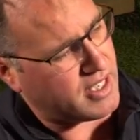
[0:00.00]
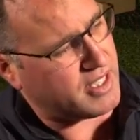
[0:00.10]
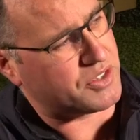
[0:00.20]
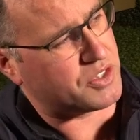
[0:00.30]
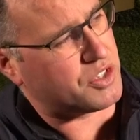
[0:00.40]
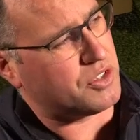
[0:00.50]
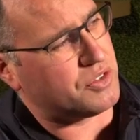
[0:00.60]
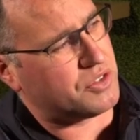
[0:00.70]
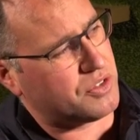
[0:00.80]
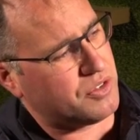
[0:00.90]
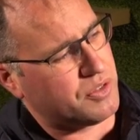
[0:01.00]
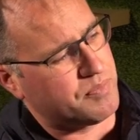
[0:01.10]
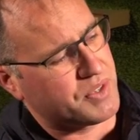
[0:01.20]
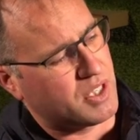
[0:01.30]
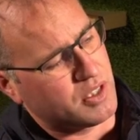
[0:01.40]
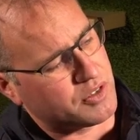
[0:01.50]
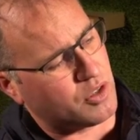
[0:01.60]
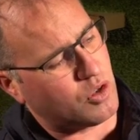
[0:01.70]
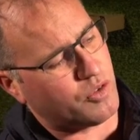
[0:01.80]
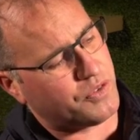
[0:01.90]
as it chooses to.
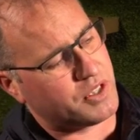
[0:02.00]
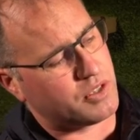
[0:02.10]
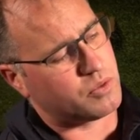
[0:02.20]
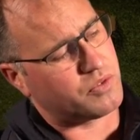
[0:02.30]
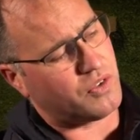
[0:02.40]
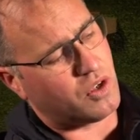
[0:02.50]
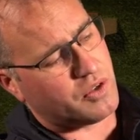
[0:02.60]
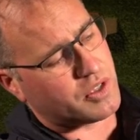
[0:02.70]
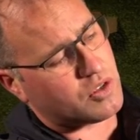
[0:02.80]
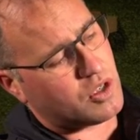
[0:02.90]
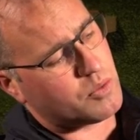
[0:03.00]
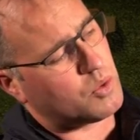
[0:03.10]
So often it'll follow a guide